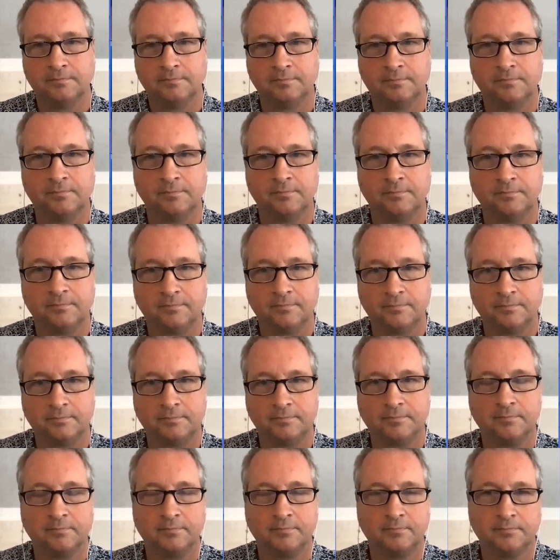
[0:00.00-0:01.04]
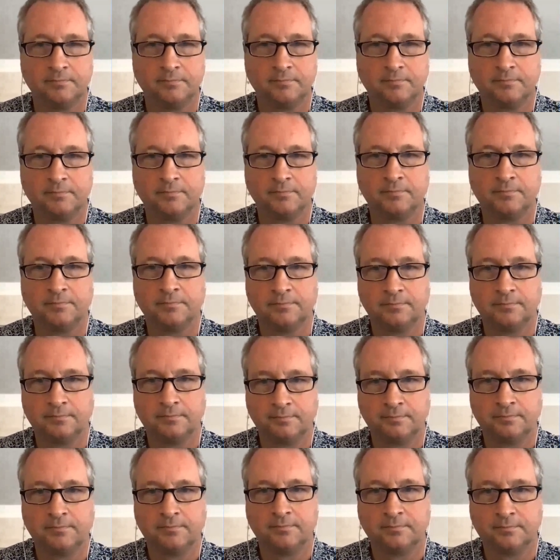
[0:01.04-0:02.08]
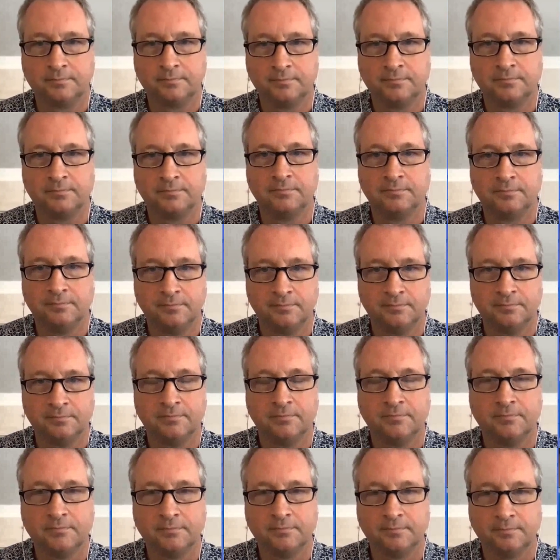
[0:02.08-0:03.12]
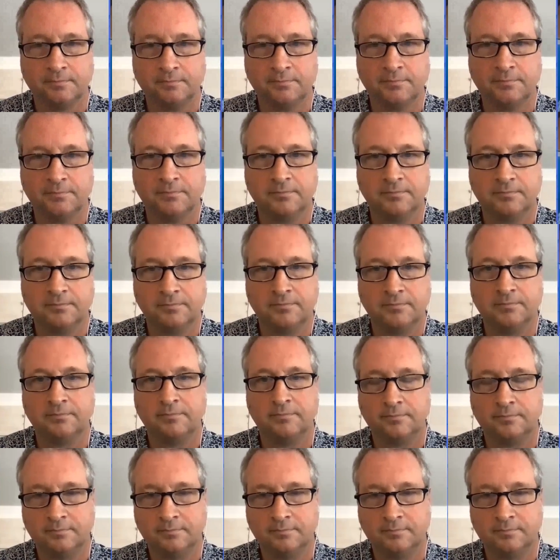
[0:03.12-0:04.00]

The person shown says nothing.